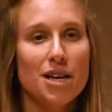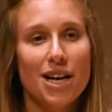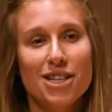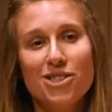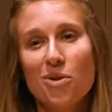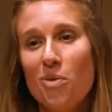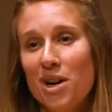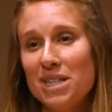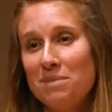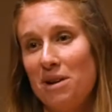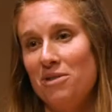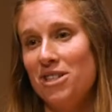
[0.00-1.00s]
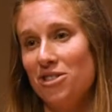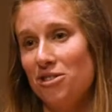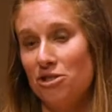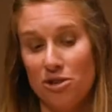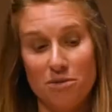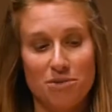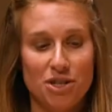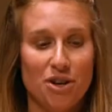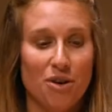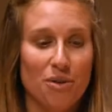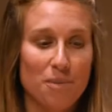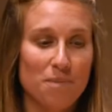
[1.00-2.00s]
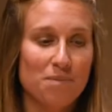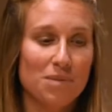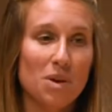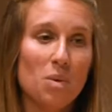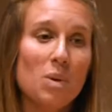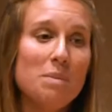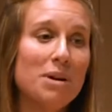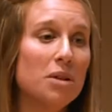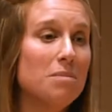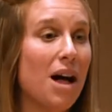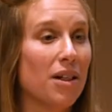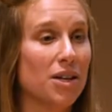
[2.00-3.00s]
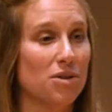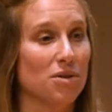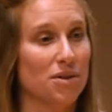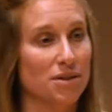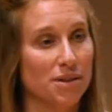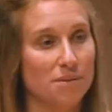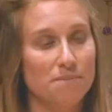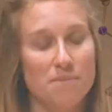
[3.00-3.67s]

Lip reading: And so what does my research group do? We build molecules.